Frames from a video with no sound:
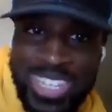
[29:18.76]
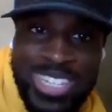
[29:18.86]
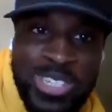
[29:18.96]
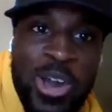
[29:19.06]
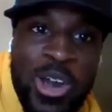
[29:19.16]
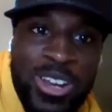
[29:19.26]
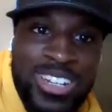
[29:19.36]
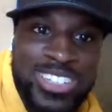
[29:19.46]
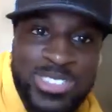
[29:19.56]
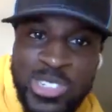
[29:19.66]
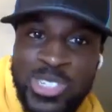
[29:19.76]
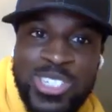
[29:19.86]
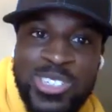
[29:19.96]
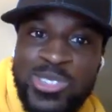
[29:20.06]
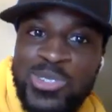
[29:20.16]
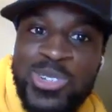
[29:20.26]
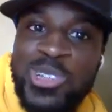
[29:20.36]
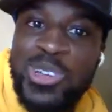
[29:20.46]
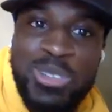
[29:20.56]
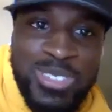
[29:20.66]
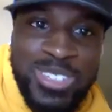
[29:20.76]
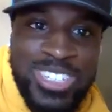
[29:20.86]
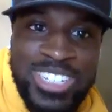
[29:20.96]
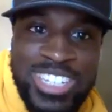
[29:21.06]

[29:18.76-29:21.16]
is gone just to student loans.